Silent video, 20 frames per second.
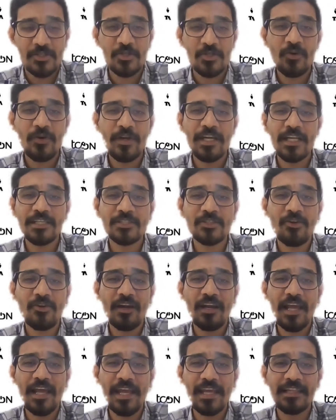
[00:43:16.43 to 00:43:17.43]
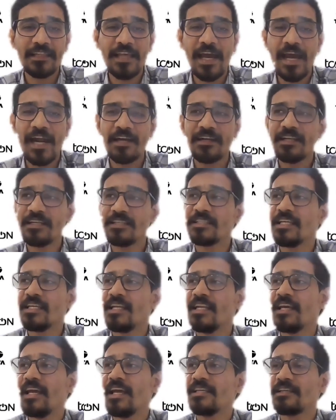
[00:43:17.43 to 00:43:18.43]
So it is not like that
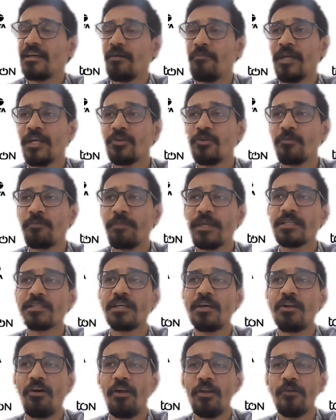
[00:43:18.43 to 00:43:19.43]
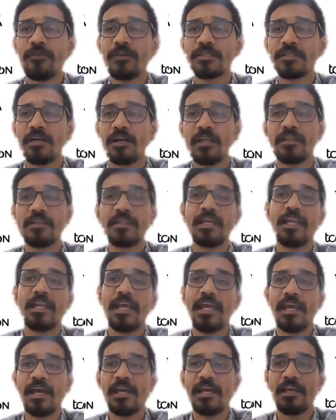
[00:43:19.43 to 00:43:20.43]
Gen AI is coming into picture all of a sudden, then
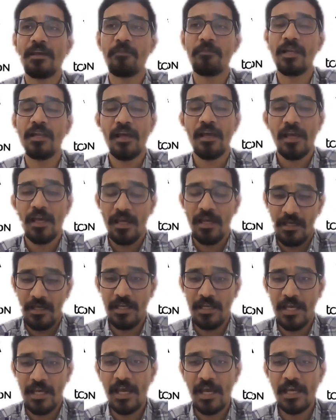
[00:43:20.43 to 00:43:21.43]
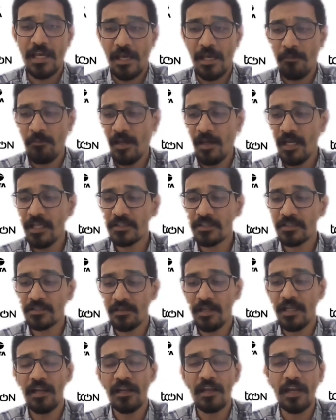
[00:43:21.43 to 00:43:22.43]
AI ML in AI ML is
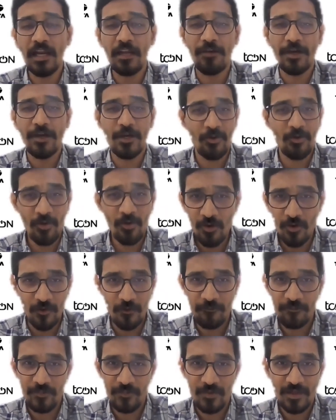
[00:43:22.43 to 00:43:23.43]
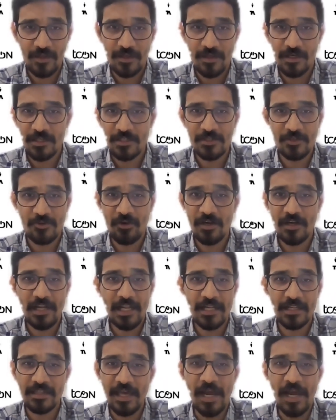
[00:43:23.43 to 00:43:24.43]
irrelevant. No, it is not
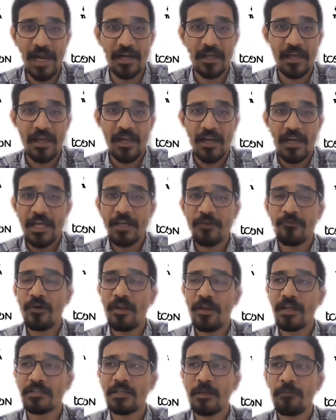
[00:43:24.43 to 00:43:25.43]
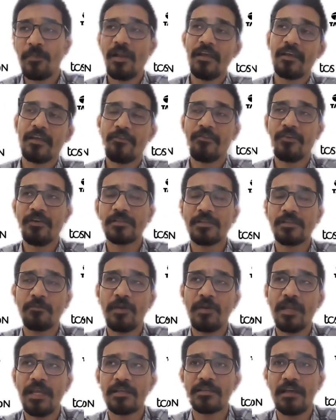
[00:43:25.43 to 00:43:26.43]
like that. Like for example, I give you a
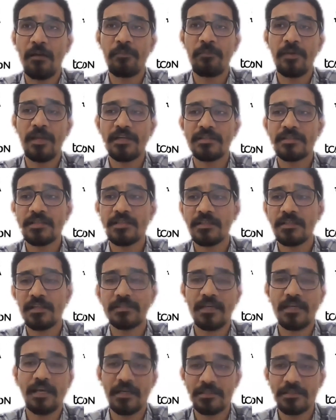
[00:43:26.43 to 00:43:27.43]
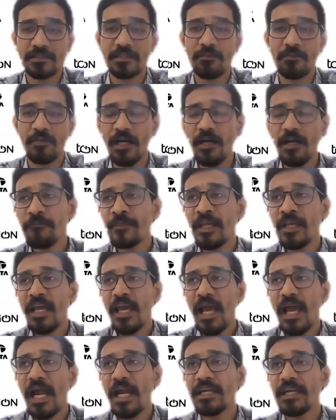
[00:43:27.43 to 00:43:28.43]
simple example. Let's say there is a customer
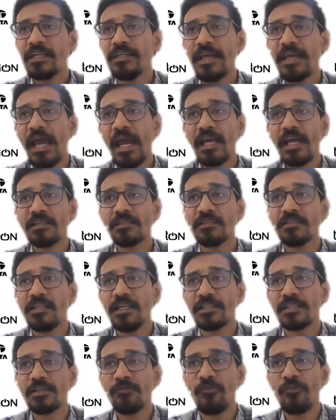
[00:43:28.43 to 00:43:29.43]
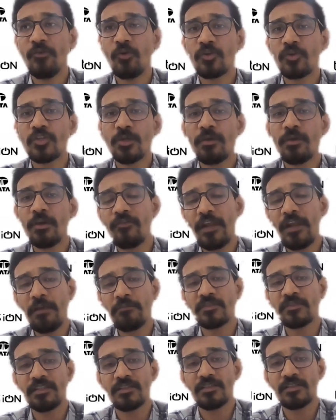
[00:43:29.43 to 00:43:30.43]
and it has a, let's say, 4 GB of
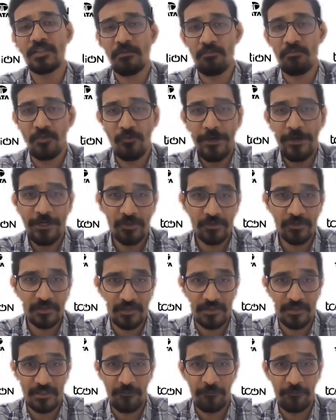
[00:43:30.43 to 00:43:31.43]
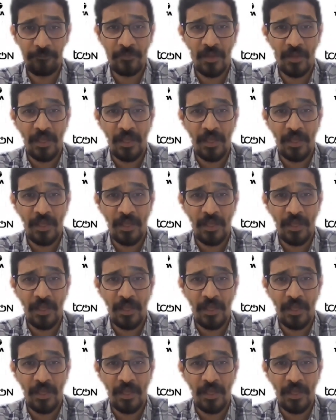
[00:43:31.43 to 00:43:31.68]
RAM system, Windows system,